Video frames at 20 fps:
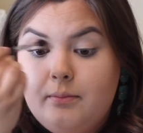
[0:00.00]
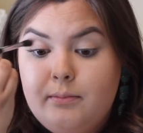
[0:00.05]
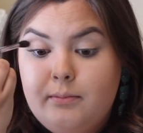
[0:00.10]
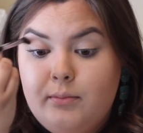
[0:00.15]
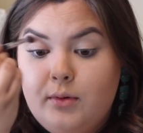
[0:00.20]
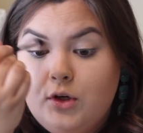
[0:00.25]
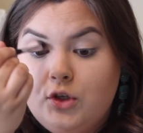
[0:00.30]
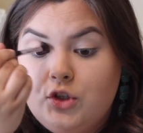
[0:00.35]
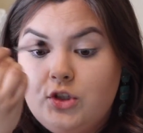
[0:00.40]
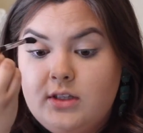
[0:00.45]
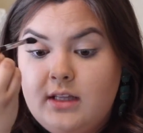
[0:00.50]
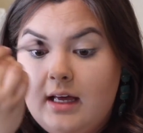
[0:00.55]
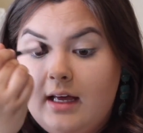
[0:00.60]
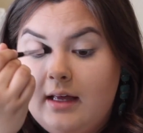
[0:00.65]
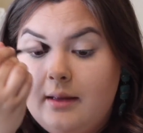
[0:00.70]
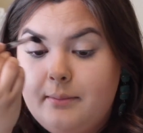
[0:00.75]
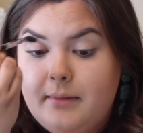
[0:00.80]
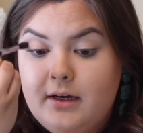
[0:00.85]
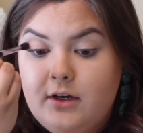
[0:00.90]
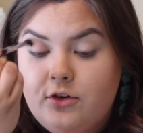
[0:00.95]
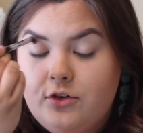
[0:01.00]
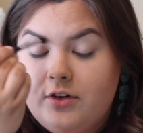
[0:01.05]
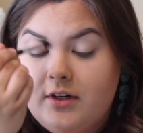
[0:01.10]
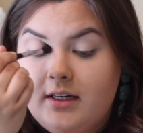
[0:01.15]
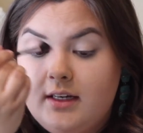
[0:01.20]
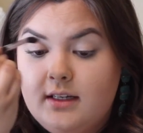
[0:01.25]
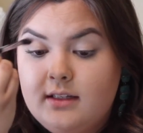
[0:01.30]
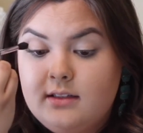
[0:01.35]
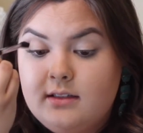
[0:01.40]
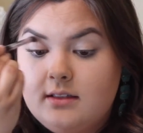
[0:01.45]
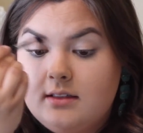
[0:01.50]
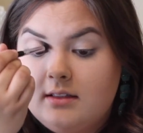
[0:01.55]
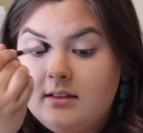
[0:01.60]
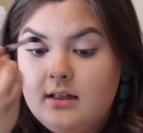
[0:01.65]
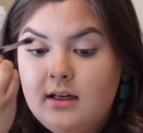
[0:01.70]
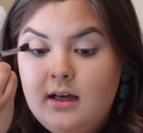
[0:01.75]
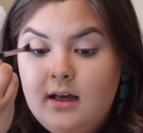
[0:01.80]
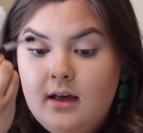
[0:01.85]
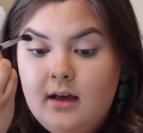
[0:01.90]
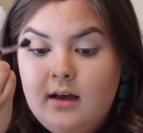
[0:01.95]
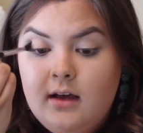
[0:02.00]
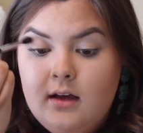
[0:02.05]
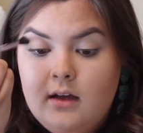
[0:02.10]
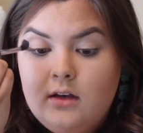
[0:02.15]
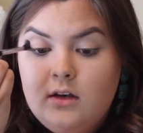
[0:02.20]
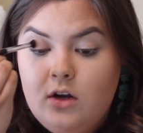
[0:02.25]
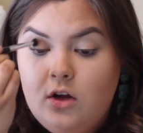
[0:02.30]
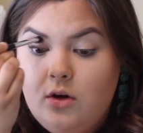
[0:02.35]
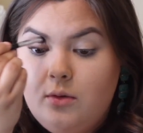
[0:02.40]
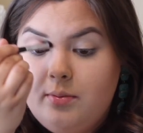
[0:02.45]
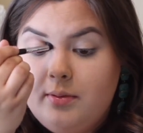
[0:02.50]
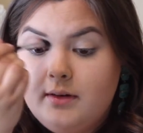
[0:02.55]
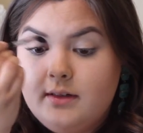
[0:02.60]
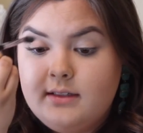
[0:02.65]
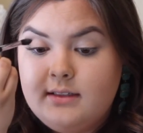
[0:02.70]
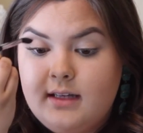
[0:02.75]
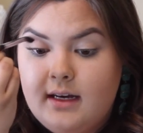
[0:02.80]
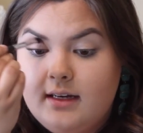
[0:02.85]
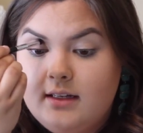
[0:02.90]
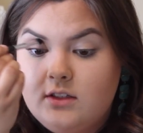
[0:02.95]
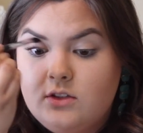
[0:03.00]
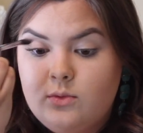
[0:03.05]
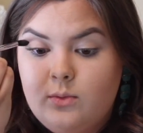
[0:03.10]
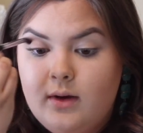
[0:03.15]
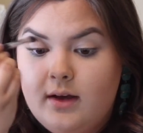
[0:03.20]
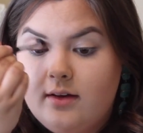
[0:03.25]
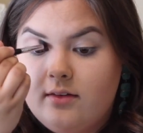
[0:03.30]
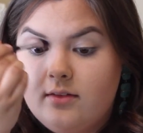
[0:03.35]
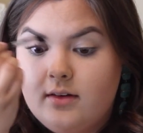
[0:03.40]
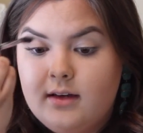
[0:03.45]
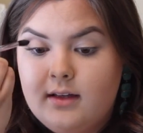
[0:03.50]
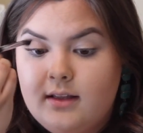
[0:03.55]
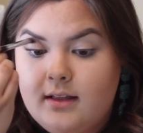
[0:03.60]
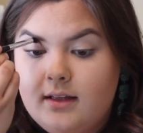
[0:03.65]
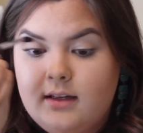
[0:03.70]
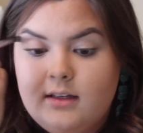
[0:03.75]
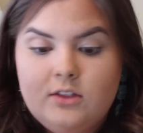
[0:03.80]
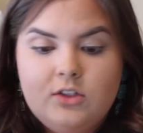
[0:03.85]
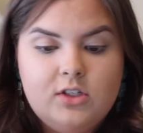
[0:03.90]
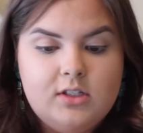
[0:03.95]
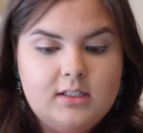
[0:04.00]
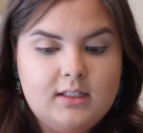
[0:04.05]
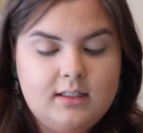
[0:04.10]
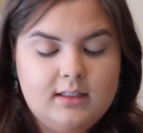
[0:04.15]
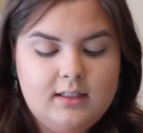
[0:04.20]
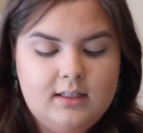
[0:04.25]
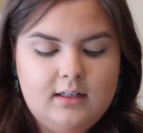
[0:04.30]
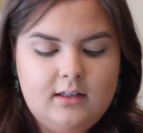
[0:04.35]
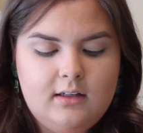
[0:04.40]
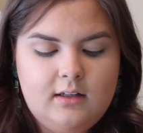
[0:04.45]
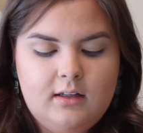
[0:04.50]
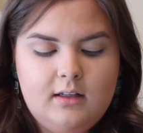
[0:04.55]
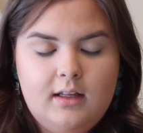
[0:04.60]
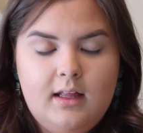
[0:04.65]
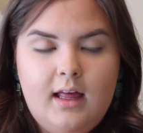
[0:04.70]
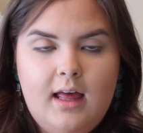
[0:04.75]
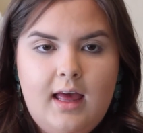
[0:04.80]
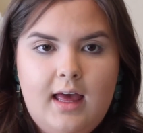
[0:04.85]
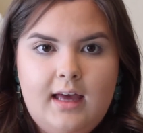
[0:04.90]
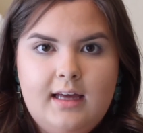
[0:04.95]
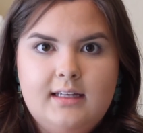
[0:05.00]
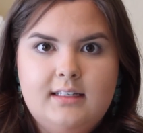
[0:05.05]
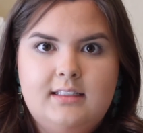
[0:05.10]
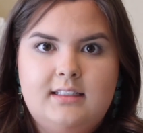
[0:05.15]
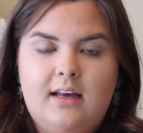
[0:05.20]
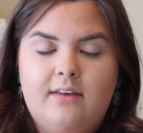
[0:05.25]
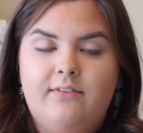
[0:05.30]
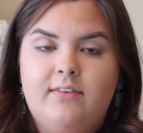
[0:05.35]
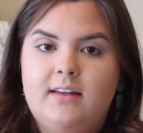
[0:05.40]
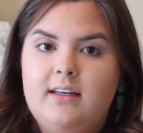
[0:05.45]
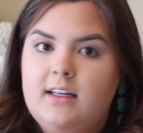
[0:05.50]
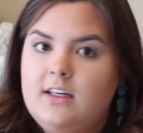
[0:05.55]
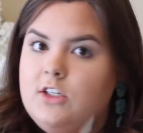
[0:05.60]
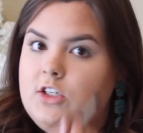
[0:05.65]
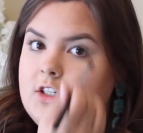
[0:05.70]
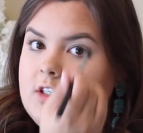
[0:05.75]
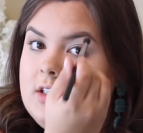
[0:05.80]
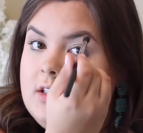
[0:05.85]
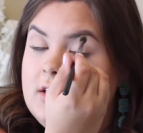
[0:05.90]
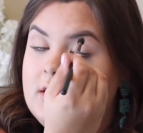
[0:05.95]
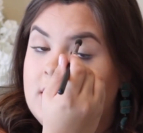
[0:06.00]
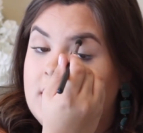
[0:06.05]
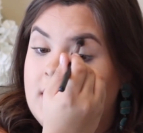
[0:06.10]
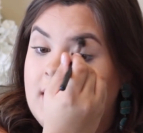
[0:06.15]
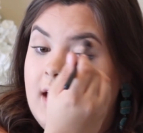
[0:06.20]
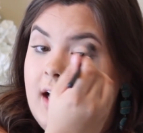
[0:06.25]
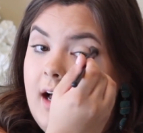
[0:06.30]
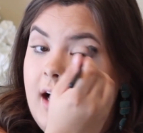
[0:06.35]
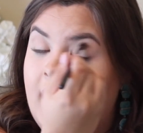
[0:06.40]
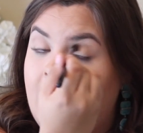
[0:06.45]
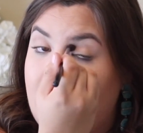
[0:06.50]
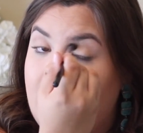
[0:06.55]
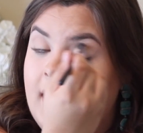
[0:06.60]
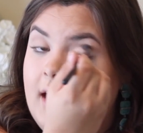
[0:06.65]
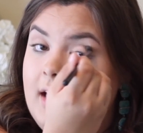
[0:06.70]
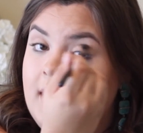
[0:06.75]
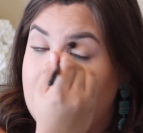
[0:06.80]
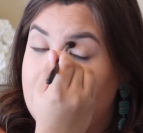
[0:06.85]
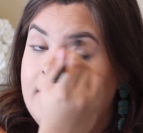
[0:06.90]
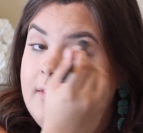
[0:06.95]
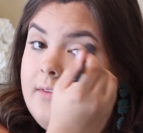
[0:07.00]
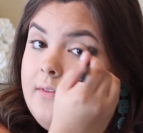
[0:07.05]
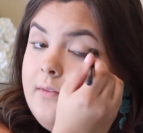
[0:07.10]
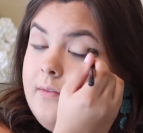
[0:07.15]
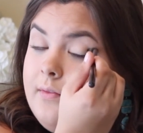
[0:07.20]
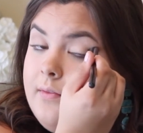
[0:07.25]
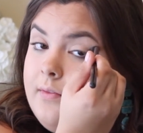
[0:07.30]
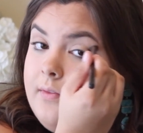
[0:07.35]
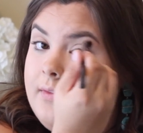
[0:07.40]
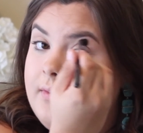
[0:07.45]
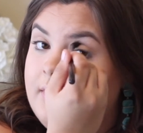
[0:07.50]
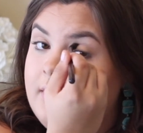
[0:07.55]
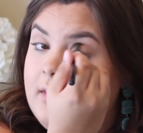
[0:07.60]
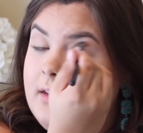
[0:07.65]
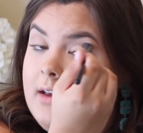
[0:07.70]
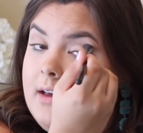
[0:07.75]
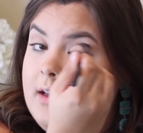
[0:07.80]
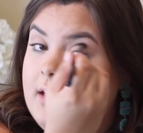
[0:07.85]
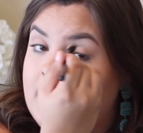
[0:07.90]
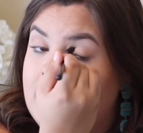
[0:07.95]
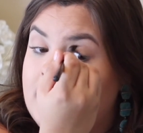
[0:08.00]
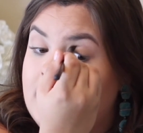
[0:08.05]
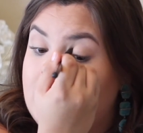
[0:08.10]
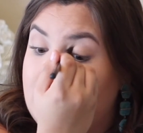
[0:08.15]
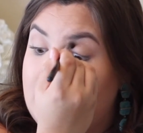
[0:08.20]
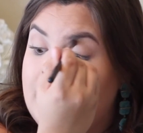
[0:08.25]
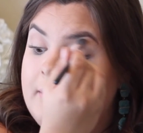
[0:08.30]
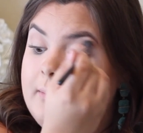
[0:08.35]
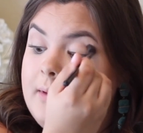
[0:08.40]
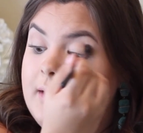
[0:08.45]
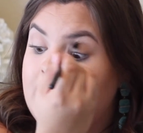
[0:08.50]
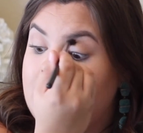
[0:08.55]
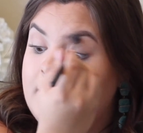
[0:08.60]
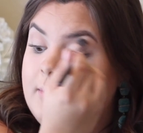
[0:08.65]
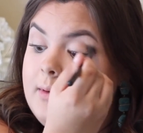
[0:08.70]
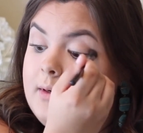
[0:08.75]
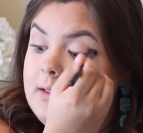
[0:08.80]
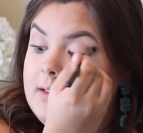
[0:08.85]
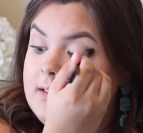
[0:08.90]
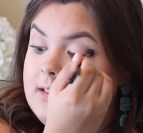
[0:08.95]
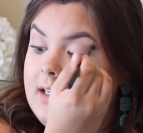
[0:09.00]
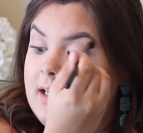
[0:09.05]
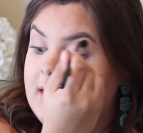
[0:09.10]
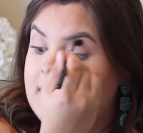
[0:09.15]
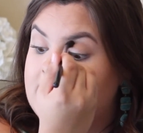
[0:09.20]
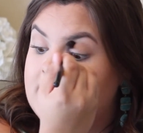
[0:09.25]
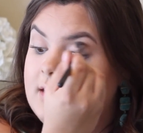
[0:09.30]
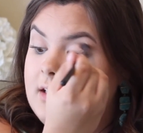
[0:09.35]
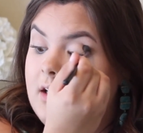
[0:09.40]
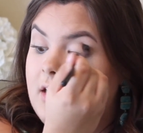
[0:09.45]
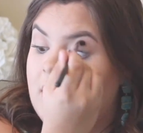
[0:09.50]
brush that in my crease. No precise way really, just a little definition to the eye. Not being precise at